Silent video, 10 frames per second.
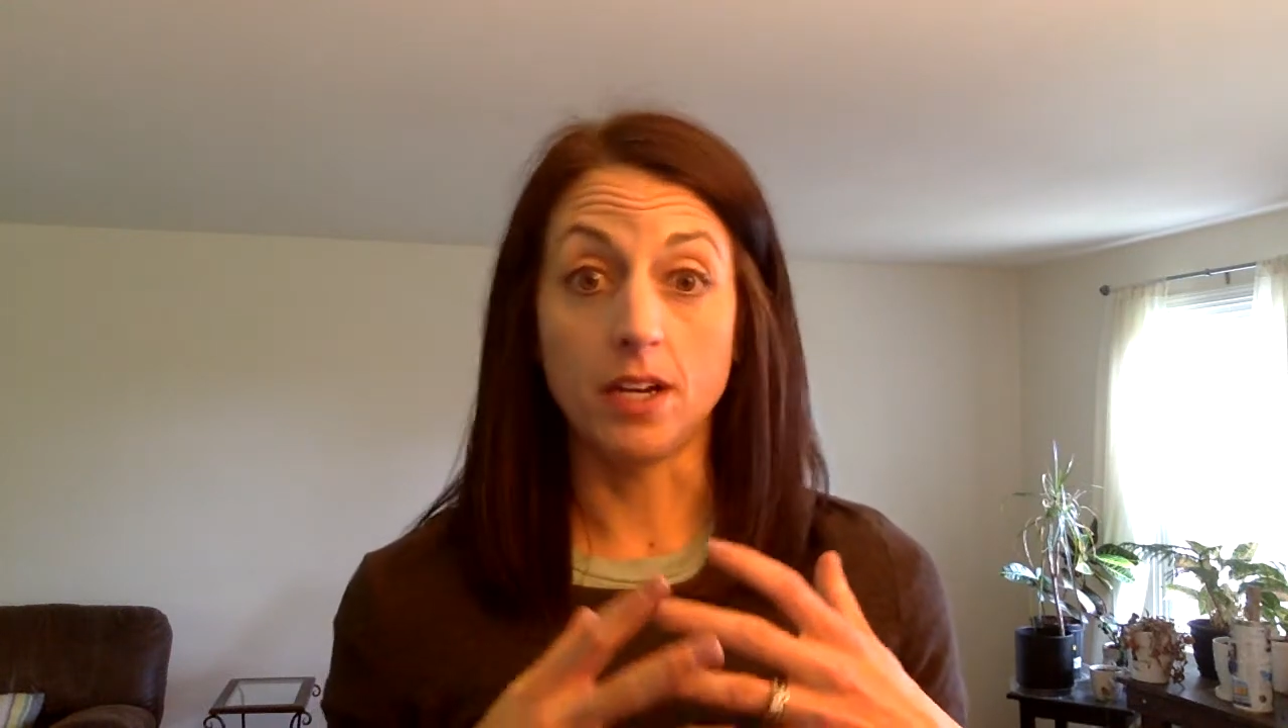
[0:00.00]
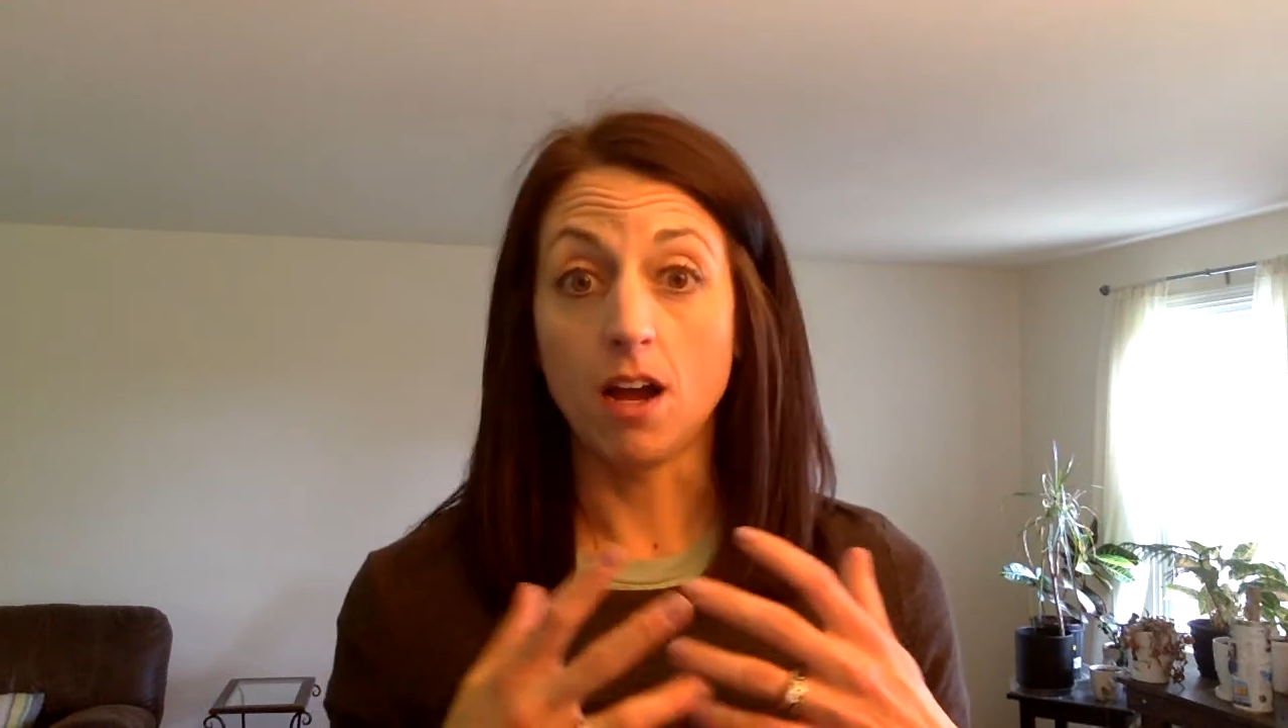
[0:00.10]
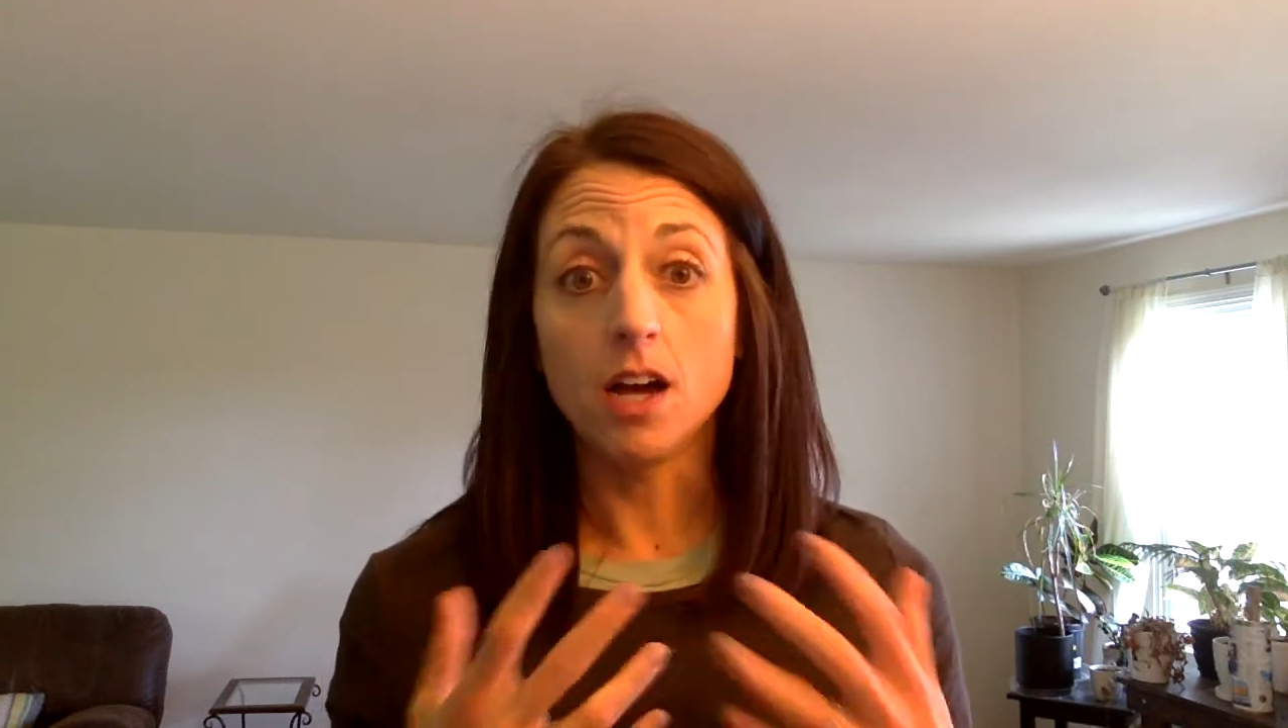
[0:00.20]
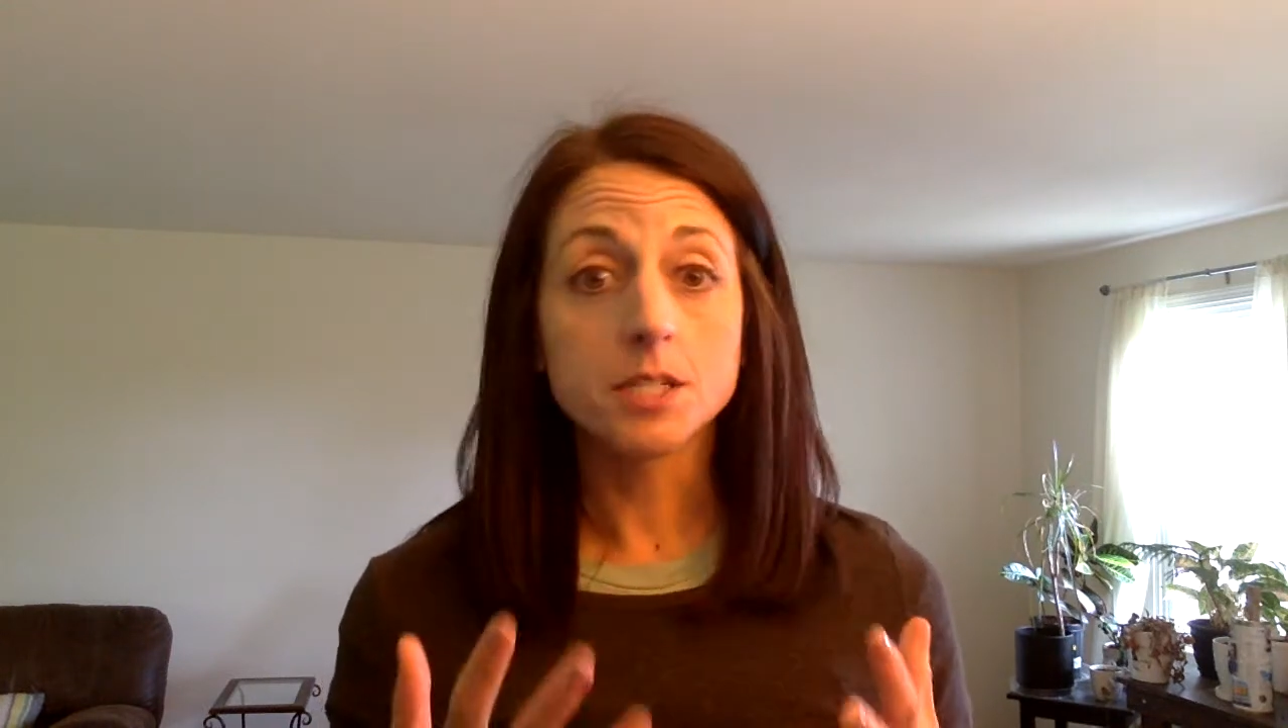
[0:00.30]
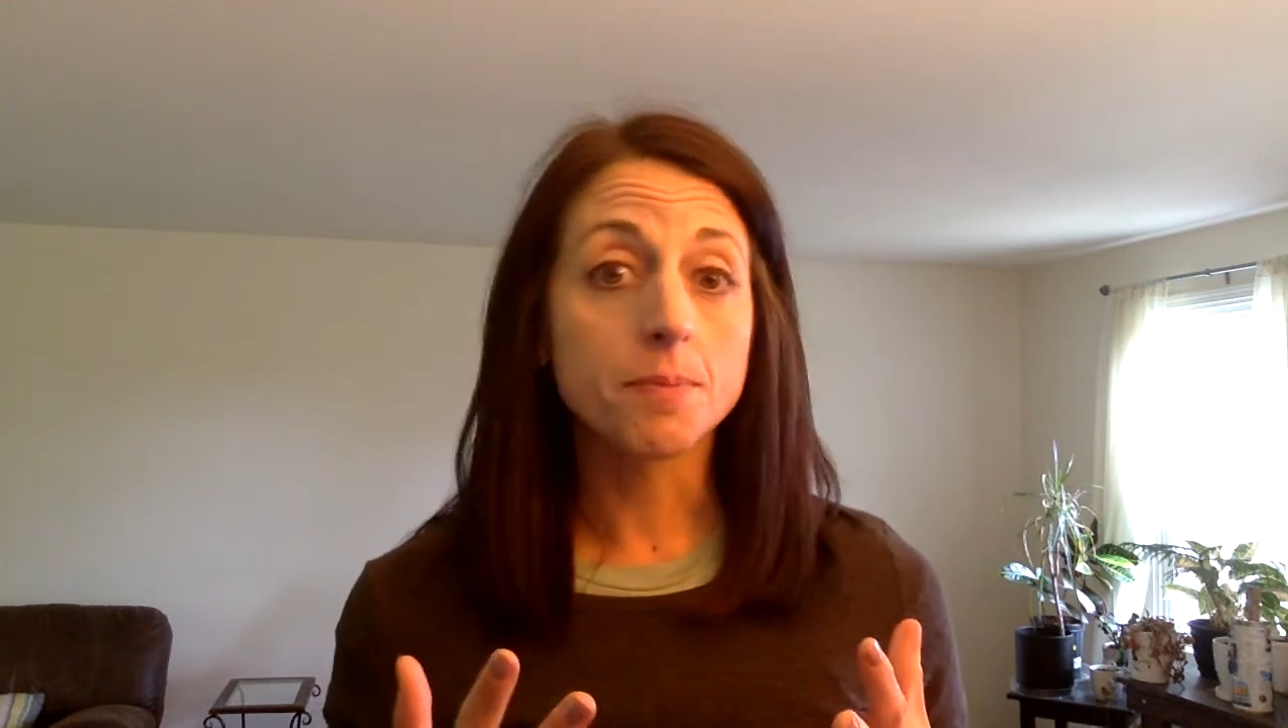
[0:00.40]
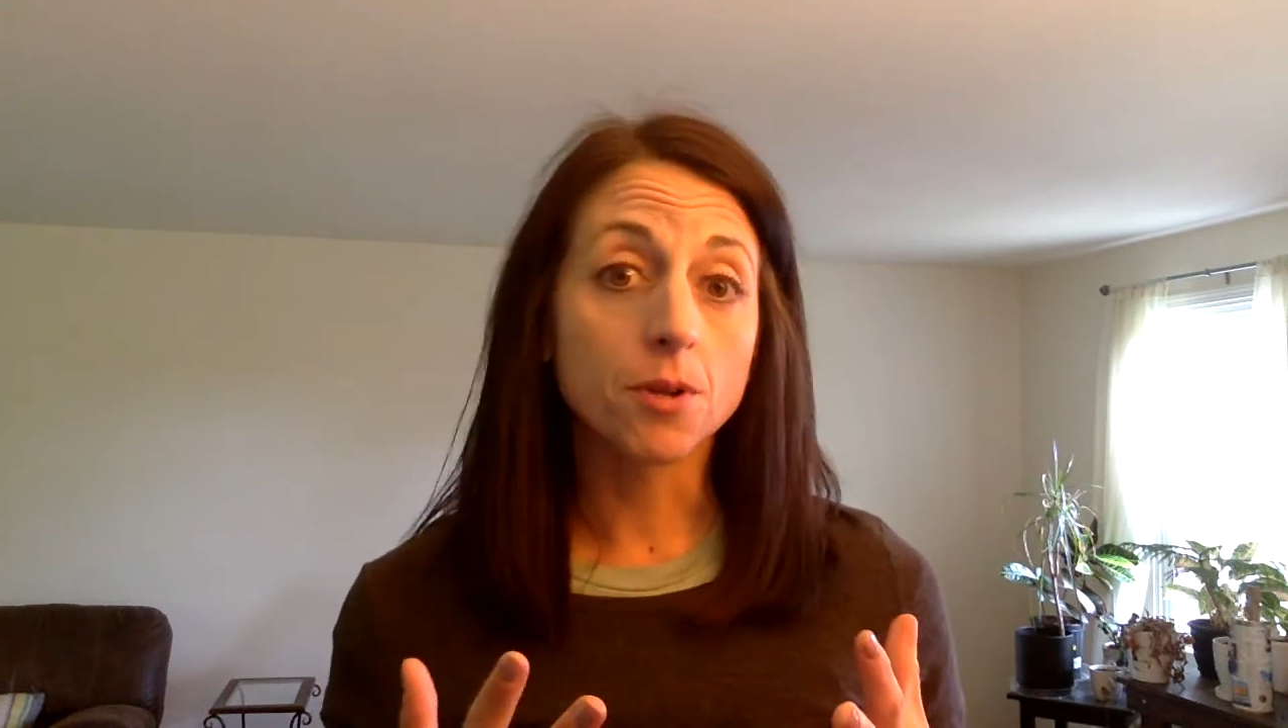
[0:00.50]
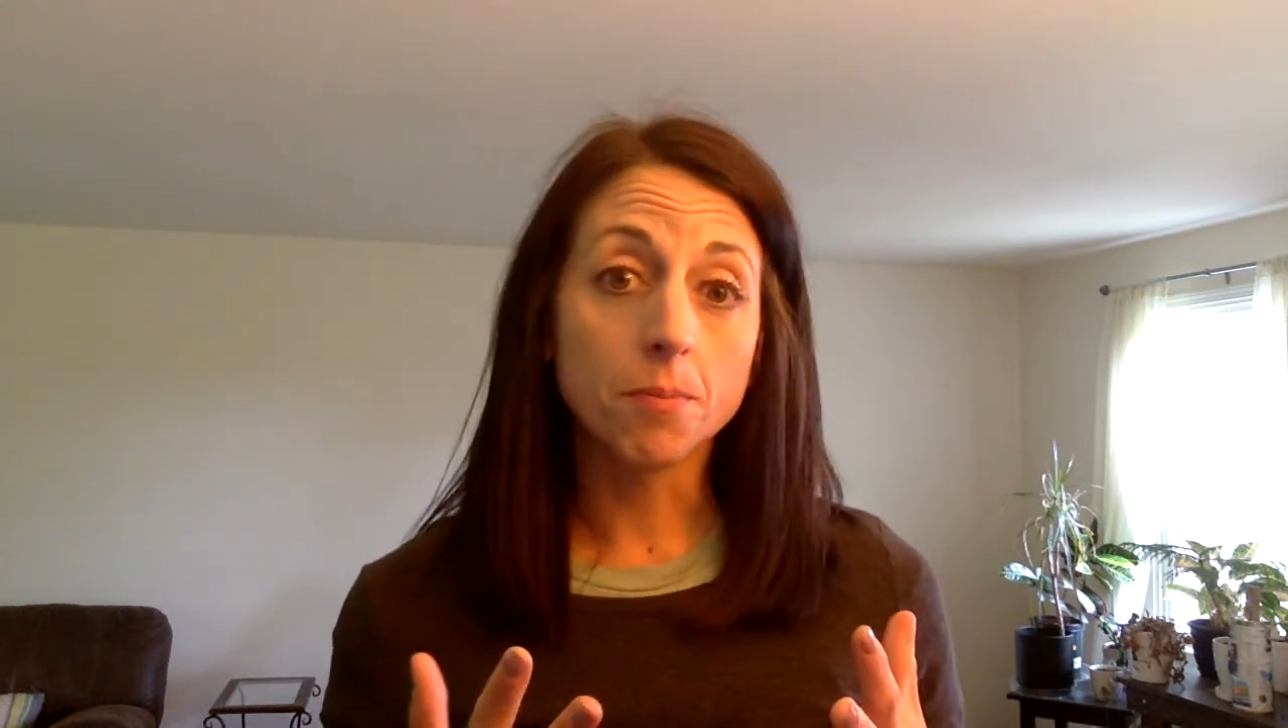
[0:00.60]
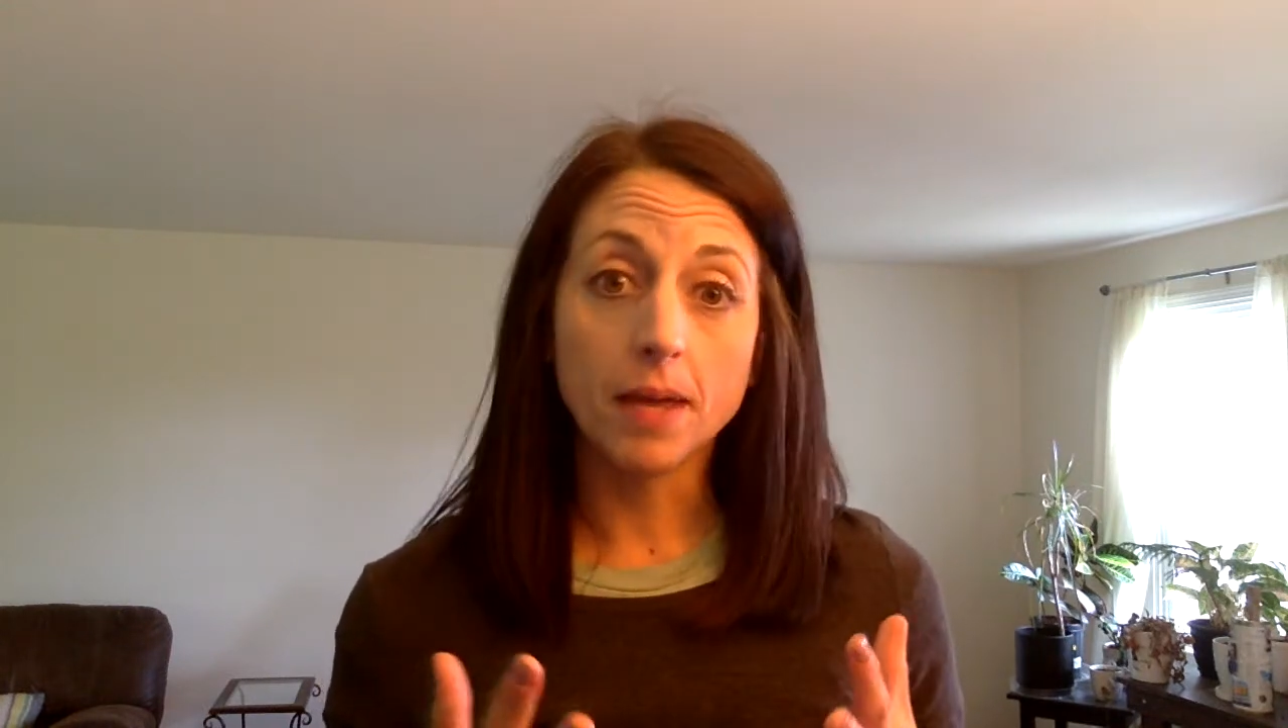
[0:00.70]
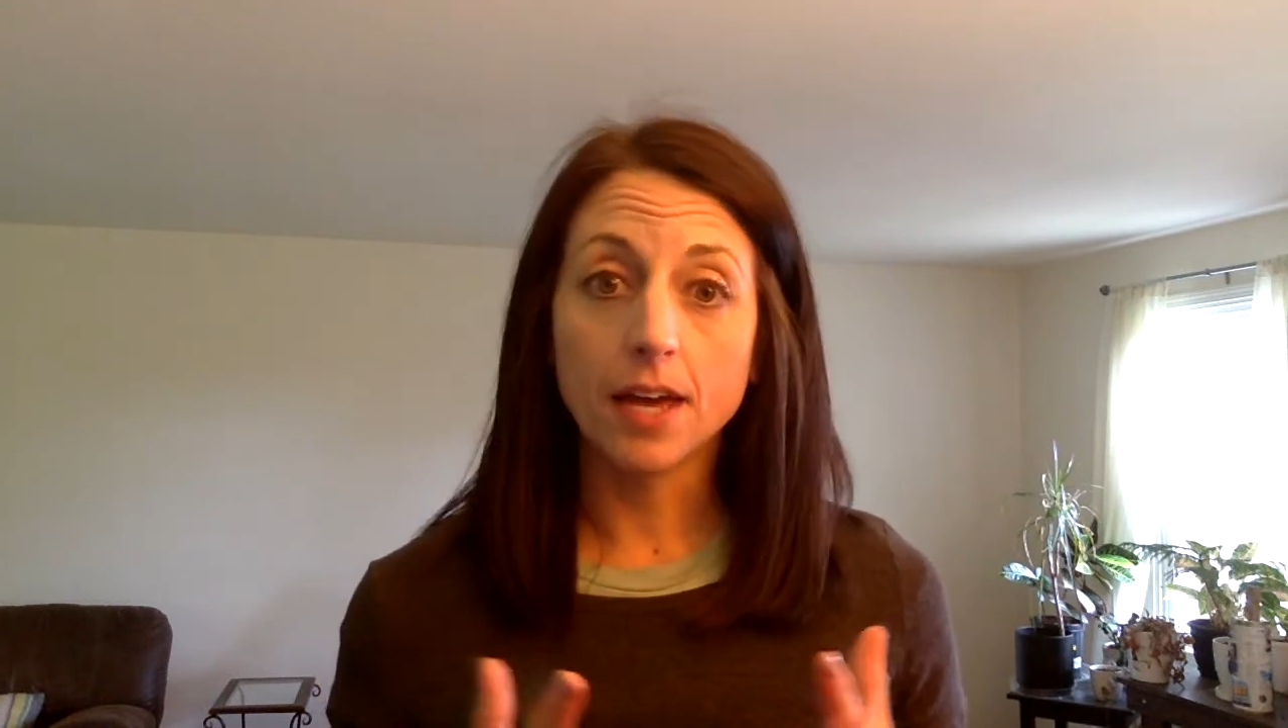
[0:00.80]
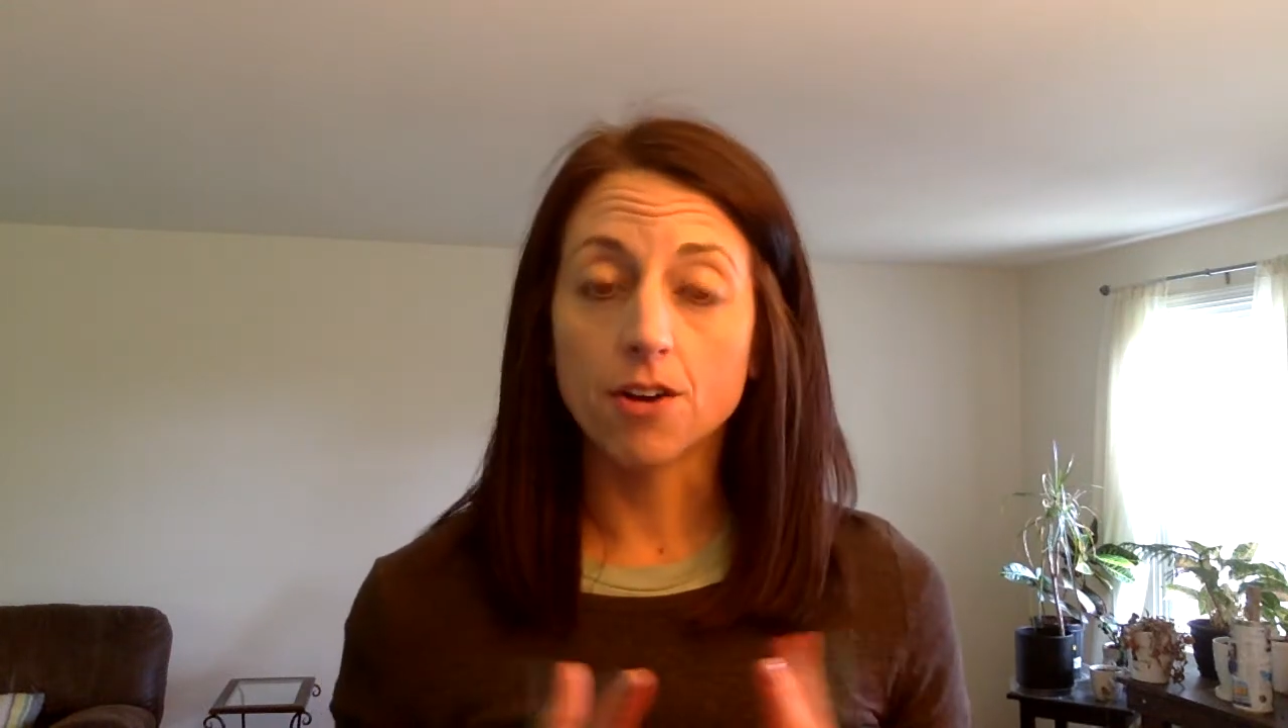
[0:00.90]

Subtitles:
hospital bed,